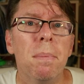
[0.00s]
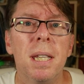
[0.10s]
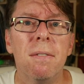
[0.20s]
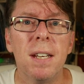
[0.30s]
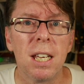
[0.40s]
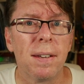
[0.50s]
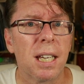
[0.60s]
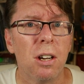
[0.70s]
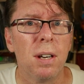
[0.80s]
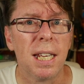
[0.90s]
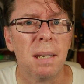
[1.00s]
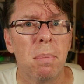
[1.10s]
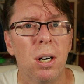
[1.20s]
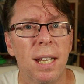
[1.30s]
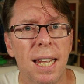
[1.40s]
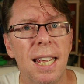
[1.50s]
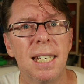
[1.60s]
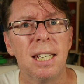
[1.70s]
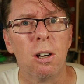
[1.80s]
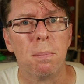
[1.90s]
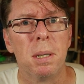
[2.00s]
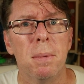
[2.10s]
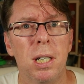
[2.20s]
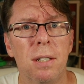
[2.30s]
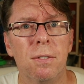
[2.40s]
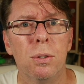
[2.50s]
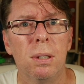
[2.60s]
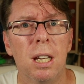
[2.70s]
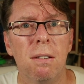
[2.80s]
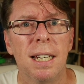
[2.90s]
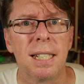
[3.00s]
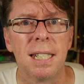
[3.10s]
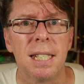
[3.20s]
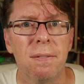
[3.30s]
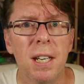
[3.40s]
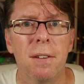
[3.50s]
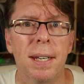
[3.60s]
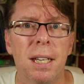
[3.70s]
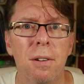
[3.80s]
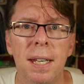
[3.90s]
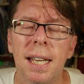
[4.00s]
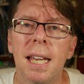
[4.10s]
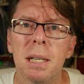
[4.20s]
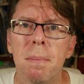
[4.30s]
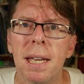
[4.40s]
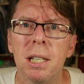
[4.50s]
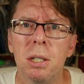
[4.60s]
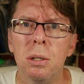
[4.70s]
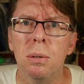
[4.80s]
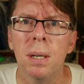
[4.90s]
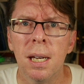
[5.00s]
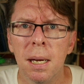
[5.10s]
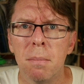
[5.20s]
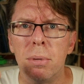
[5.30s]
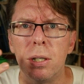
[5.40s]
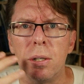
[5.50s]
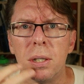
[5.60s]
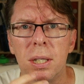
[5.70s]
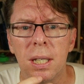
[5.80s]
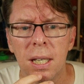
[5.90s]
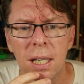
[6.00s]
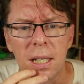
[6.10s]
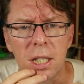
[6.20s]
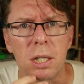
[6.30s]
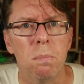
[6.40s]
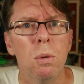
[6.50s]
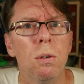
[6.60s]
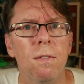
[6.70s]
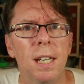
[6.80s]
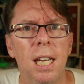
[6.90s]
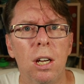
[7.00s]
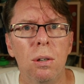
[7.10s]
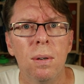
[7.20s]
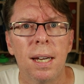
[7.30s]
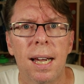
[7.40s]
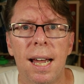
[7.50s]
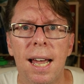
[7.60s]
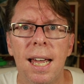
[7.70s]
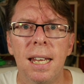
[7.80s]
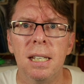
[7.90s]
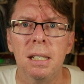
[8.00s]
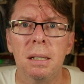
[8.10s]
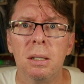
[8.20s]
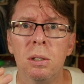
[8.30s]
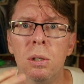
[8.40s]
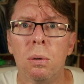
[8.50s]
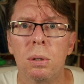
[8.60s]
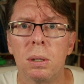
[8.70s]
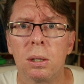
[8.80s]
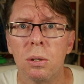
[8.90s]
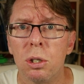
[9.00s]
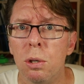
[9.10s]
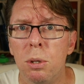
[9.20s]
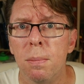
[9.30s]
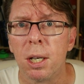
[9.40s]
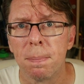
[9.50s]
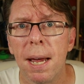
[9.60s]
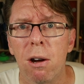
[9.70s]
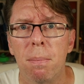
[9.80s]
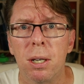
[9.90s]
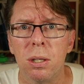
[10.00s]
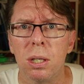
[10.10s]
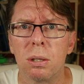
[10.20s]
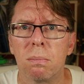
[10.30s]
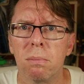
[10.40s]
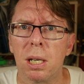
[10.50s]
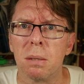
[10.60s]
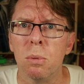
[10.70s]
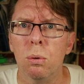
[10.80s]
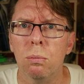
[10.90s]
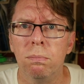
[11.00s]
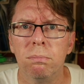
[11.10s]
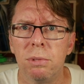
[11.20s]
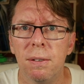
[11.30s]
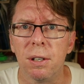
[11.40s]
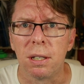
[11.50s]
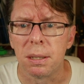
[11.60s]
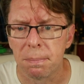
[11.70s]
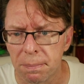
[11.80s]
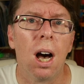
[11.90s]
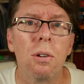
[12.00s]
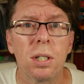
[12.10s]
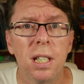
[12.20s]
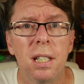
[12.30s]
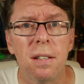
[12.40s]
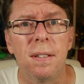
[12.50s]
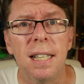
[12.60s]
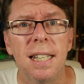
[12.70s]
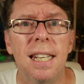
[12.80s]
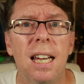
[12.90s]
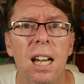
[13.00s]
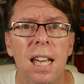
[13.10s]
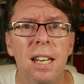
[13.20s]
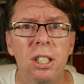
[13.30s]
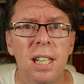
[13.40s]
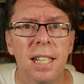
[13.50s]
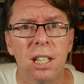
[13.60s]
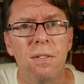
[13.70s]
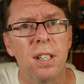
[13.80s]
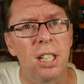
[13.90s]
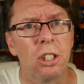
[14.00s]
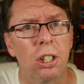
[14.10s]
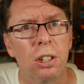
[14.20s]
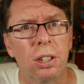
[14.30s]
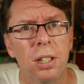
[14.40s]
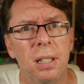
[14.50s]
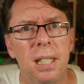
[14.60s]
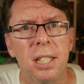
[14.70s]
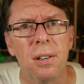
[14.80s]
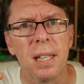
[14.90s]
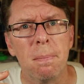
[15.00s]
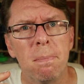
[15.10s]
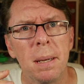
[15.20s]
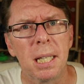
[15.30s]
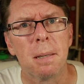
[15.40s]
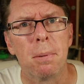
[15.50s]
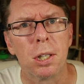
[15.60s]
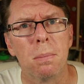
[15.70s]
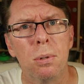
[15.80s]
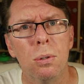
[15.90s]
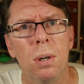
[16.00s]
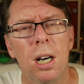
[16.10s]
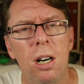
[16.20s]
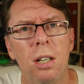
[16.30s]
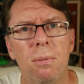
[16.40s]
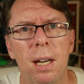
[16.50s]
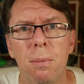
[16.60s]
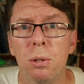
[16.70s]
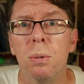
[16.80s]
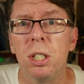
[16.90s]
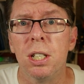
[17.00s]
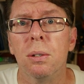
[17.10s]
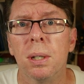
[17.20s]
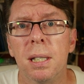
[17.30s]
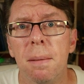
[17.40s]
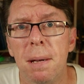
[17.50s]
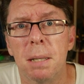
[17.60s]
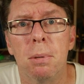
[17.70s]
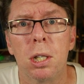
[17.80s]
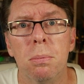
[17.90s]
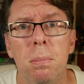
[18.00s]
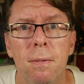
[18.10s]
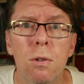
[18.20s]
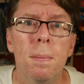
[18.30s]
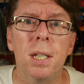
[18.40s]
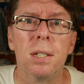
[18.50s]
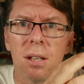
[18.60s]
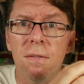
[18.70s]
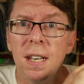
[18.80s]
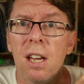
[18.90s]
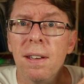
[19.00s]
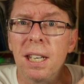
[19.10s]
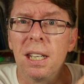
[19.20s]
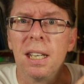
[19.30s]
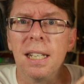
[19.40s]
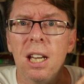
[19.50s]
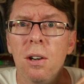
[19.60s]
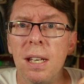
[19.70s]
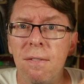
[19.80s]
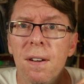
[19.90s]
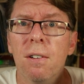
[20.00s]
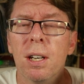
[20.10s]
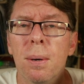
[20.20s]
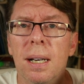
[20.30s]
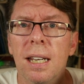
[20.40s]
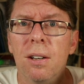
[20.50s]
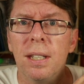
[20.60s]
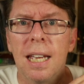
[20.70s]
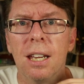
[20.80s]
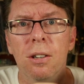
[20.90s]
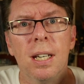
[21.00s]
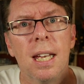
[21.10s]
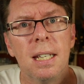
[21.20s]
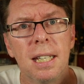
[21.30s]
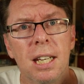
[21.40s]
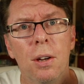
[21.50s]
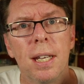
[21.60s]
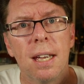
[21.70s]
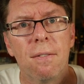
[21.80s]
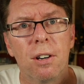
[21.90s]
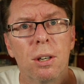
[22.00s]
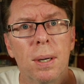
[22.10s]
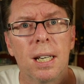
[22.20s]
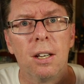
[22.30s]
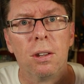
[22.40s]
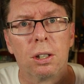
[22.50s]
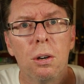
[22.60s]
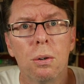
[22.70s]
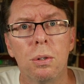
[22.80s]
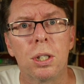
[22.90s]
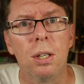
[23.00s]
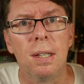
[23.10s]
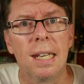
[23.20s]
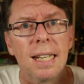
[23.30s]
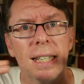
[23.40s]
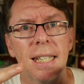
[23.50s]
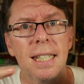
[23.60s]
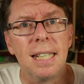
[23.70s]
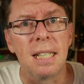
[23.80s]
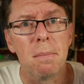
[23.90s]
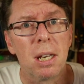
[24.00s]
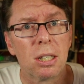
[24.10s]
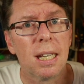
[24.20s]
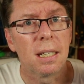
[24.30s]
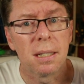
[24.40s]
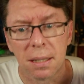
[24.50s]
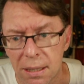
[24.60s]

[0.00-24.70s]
But the video encoder in the Pi isn't optimized for low latency video encoding. It's made to produce smooth video and not consume too much power because it's a small device. Alternatively, the engineers over at DJI could design the best possible hardware which would yield the best possible performance. So video encoding very quickly on the air unit and decoding it very quickly on the goggles, so the latency is much less.